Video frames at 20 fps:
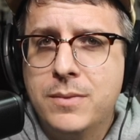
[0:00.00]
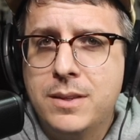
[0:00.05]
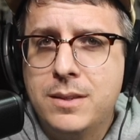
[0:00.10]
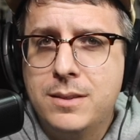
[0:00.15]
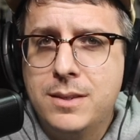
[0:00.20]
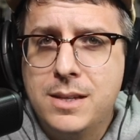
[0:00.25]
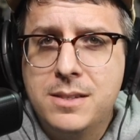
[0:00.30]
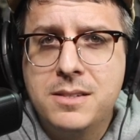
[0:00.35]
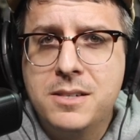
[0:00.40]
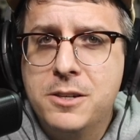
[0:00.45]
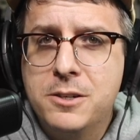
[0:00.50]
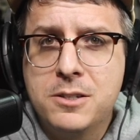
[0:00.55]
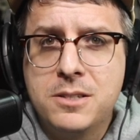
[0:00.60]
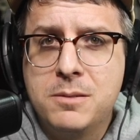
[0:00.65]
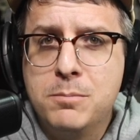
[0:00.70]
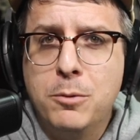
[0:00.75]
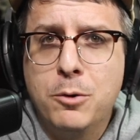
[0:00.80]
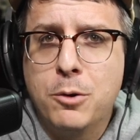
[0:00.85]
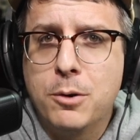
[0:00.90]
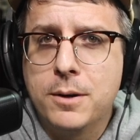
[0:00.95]
Let's hear
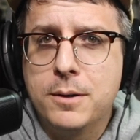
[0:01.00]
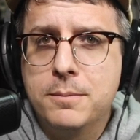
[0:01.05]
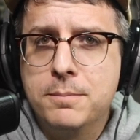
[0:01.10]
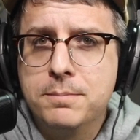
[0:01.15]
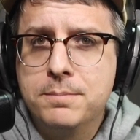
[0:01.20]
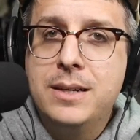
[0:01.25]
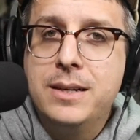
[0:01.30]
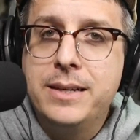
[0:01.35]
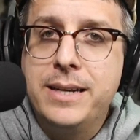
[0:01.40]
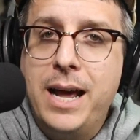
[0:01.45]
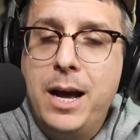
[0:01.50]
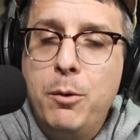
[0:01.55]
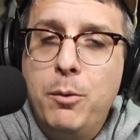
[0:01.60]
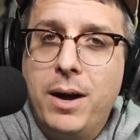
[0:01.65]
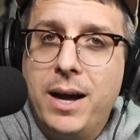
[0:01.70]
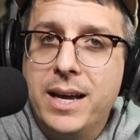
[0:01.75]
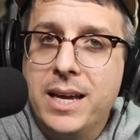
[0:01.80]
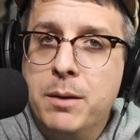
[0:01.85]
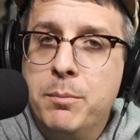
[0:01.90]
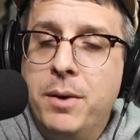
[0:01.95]
some more. Now
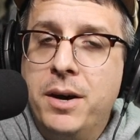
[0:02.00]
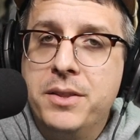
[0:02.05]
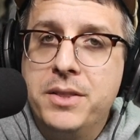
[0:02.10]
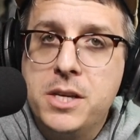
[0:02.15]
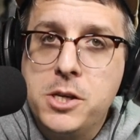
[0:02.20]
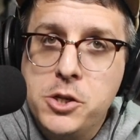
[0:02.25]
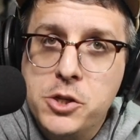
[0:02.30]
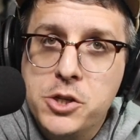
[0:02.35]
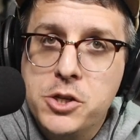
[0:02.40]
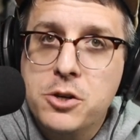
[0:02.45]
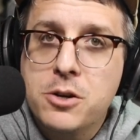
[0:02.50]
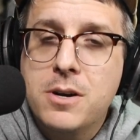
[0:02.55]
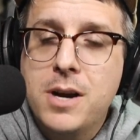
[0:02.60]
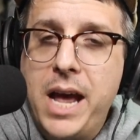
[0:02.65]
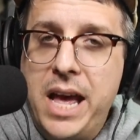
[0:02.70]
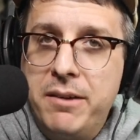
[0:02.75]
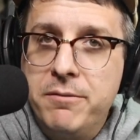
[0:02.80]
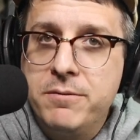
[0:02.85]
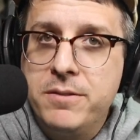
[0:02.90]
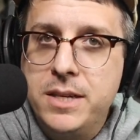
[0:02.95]
I am on the Shure
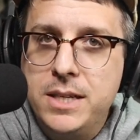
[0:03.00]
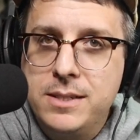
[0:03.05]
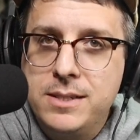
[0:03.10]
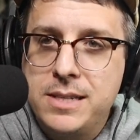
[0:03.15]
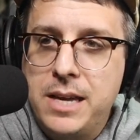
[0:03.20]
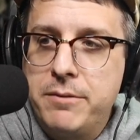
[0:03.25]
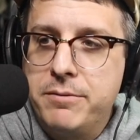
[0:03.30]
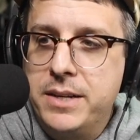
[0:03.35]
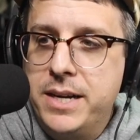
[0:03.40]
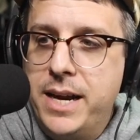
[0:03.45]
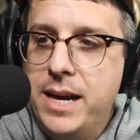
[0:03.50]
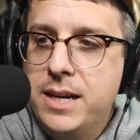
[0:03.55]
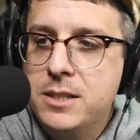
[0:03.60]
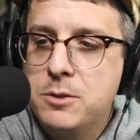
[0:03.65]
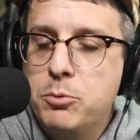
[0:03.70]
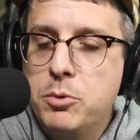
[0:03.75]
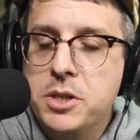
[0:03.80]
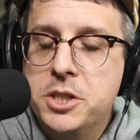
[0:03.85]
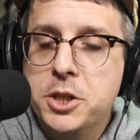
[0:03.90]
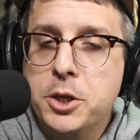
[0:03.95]
MV7X,
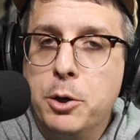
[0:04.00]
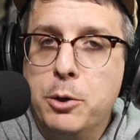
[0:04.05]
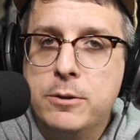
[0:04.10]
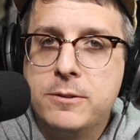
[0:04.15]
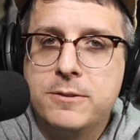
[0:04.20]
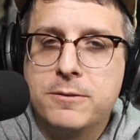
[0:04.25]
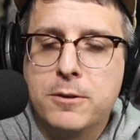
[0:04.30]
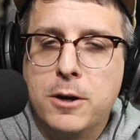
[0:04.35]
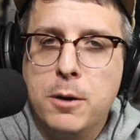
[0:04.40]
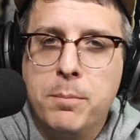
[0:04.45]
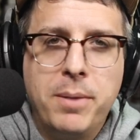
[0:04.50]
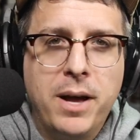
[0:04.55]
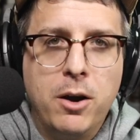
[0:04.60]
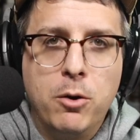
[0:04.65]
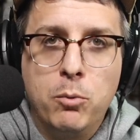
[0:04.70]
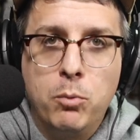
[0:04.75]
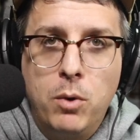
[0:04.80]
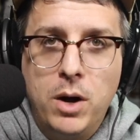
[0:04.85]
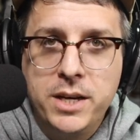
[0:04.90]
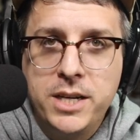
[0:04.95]
which goes for
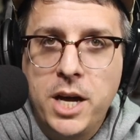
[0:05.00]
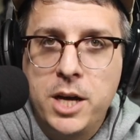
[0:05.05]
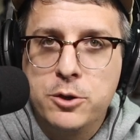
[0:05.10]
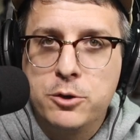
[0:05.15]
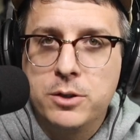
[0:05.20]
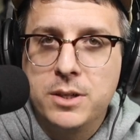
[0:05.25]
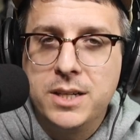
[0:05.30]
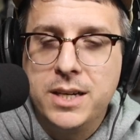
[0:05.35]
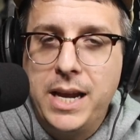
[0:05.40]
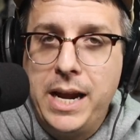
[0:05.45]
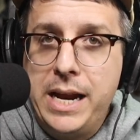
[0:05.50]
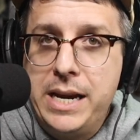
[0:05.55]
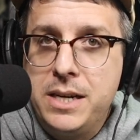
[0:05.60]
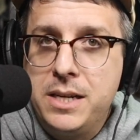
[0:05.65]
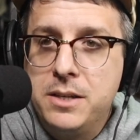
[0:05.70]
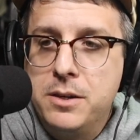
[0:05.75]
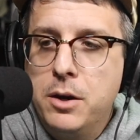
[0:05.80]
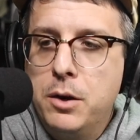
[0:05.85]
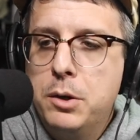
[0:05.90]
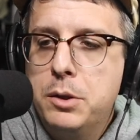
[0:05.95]
about
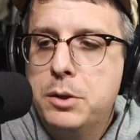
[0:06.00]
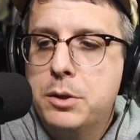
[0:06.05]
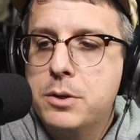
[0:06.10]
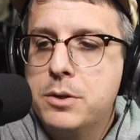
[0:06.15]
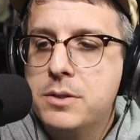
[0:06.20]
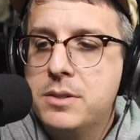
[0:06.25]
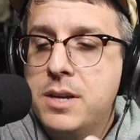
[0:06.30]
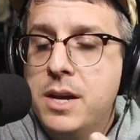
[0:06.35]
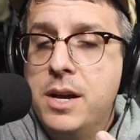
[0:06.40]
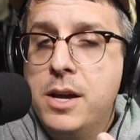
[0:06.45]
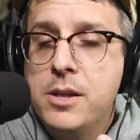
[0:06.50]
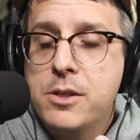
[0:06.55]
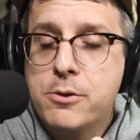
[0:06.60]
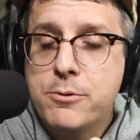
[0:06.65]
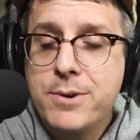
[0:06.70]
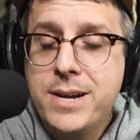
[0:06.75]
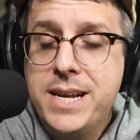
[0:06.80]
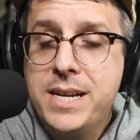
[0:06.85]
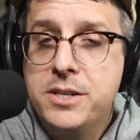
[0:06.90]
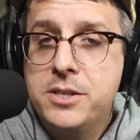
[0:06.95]
$180,
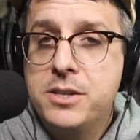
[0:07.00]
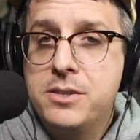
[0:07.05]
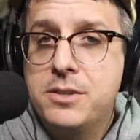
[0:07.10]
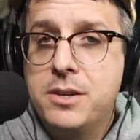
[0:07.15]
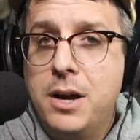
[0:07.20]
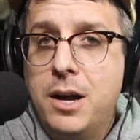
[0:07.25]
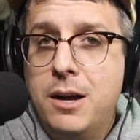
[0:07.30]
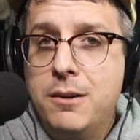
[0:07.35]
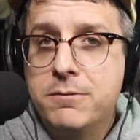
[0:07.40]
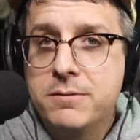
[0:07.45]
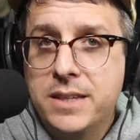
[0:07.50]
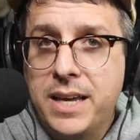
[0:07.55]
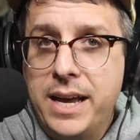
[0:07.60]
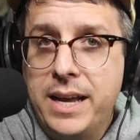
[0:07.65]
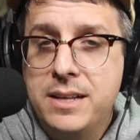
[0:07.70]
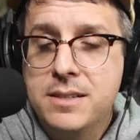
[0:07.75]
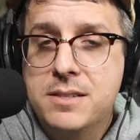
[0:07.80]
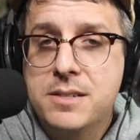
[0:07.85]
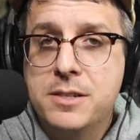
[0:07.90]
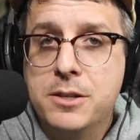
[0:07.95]
3 inches off,
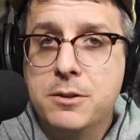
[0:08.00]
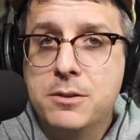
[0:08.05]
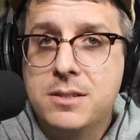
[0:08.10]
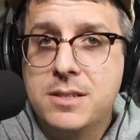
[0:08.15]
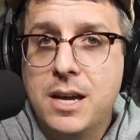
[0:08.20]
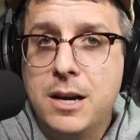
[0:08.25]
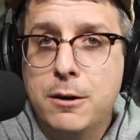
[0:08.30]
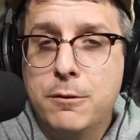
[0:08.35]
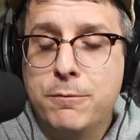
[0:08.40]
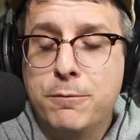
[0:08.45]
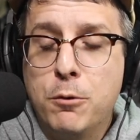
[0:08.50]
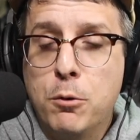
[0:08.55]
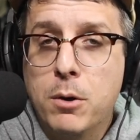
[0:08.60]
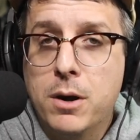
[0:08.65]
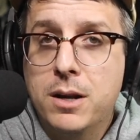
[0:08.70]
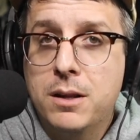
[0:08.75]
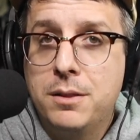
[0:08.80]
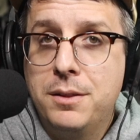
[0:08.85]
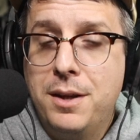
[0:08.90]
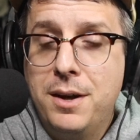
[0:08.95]
gain still set at 4
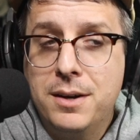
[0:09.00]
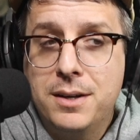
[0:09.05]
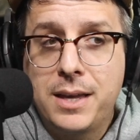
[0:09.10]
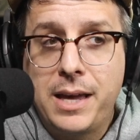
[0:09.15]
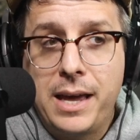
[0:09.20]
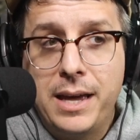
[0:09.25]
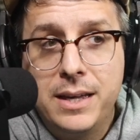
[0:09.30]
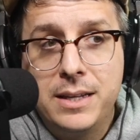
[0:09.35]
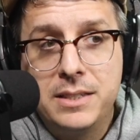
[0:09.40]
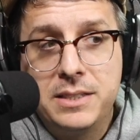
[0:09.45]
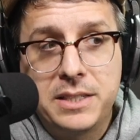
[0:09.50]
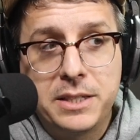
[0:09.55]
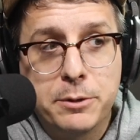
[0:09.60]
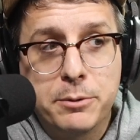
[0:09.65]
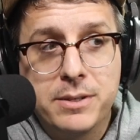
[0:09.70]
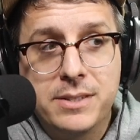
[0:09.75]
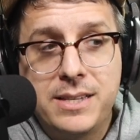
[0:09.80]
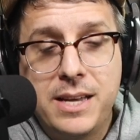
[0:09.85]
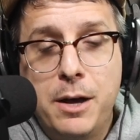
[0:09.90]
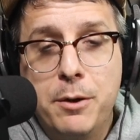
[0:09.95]
o'clock, and
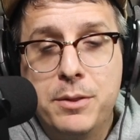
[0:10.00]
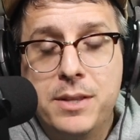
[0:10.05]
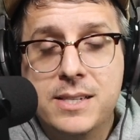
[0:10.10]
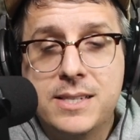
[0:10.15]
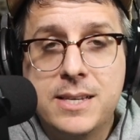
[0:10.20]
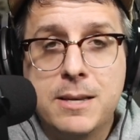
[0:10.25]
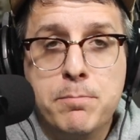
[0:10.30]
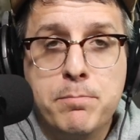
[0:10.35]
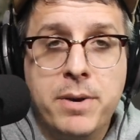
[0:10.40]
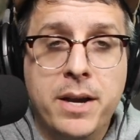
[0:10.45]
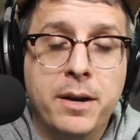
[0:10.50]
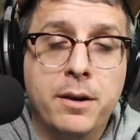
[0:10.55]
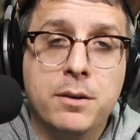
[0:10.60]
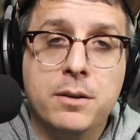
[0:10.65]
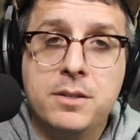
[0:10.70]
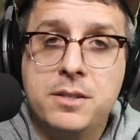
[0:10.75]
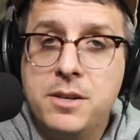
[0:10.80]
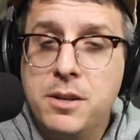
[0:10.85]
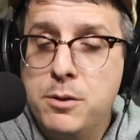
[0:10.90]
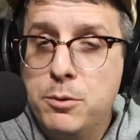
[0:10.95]
here is how this
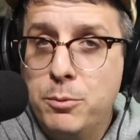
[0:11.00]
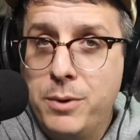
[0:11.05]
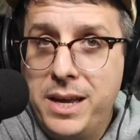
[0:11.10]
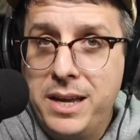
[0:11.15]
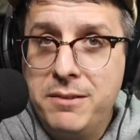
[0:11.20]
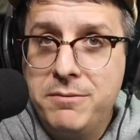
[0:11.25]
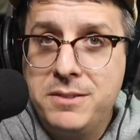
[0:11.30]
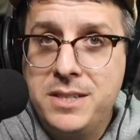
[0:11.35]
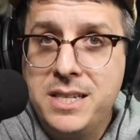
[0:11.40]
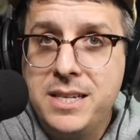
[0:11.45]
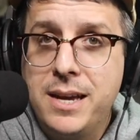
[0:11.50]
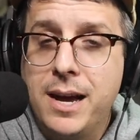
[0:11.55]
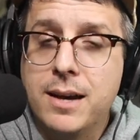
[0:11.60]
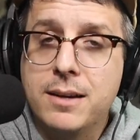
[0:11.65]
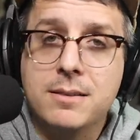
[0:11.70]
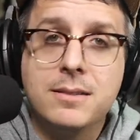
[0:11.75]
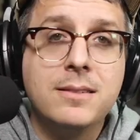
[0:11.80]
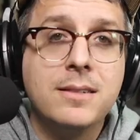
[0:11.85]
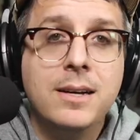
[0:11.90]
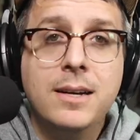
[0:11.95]
compares to the Wave
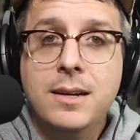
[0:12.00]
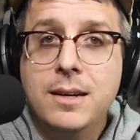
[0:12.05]
DX.